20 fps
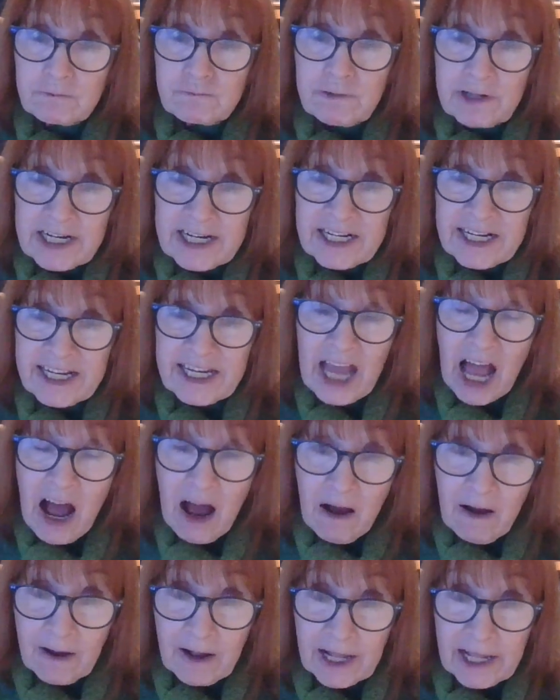really
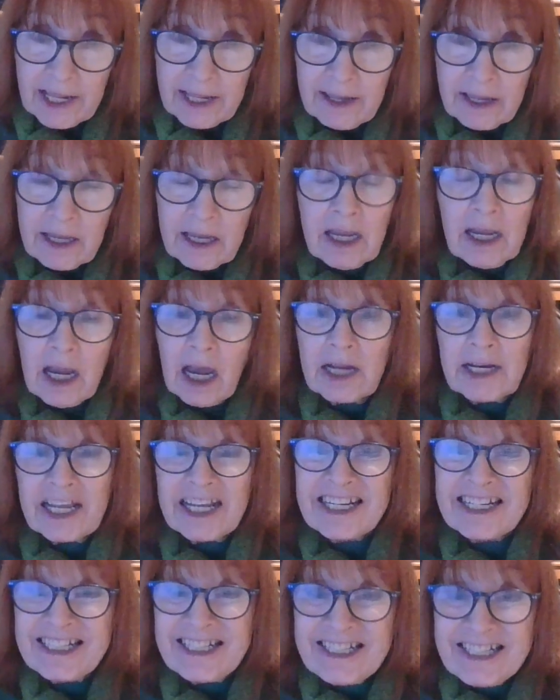high, and
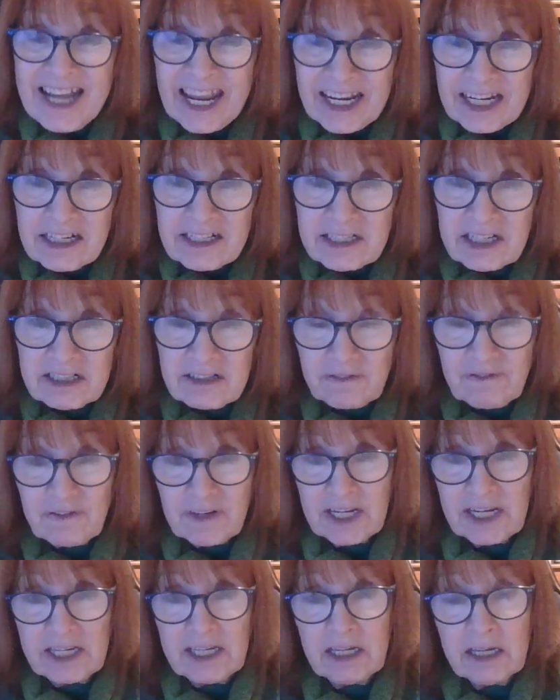it
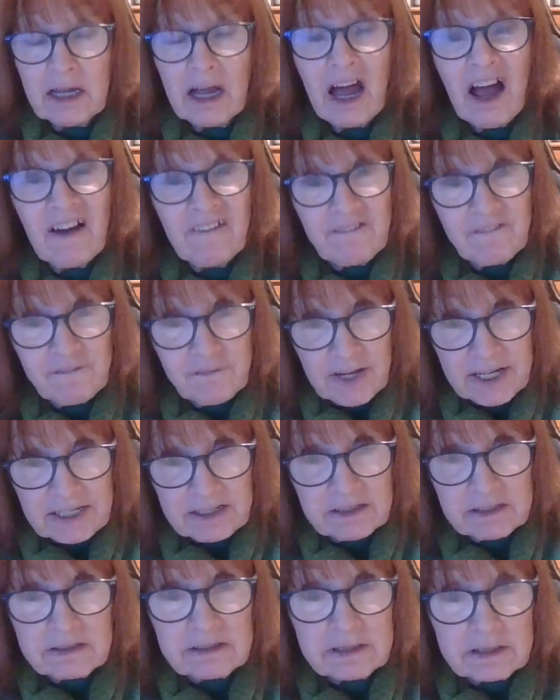negatively
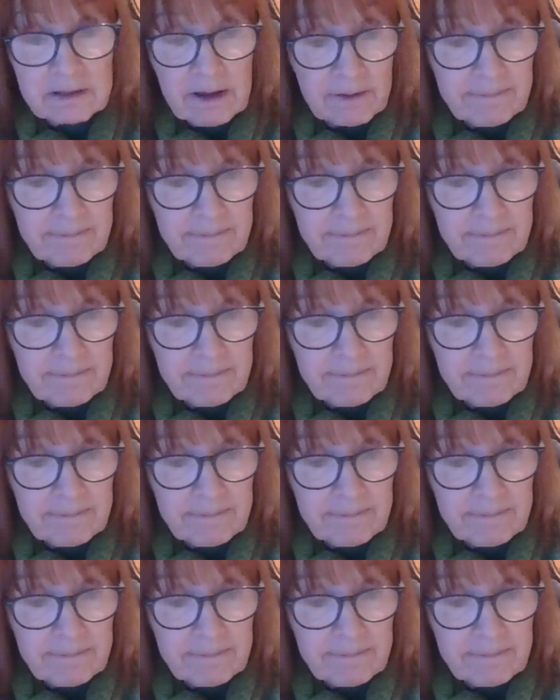affects